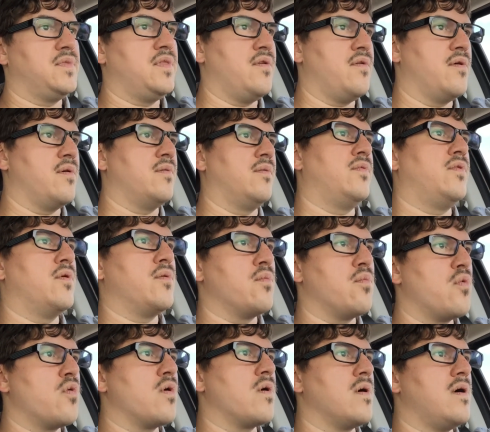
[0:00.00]
They're
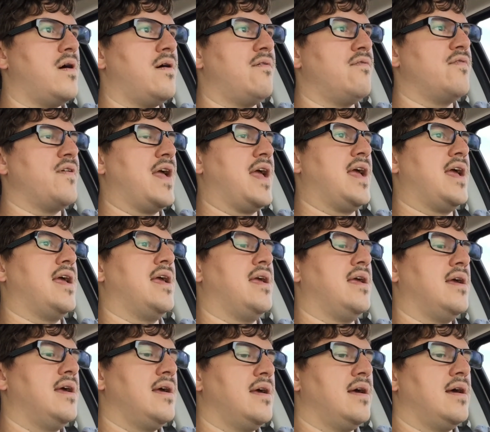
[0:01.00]
more of
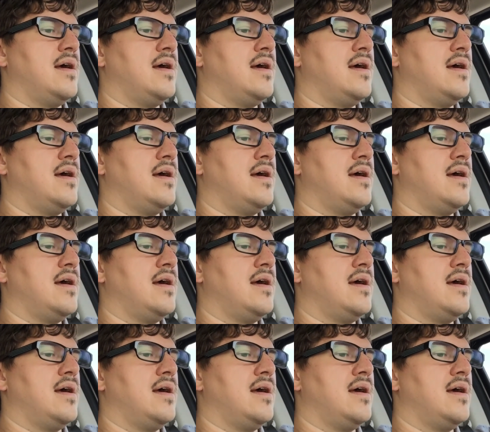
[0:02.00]
a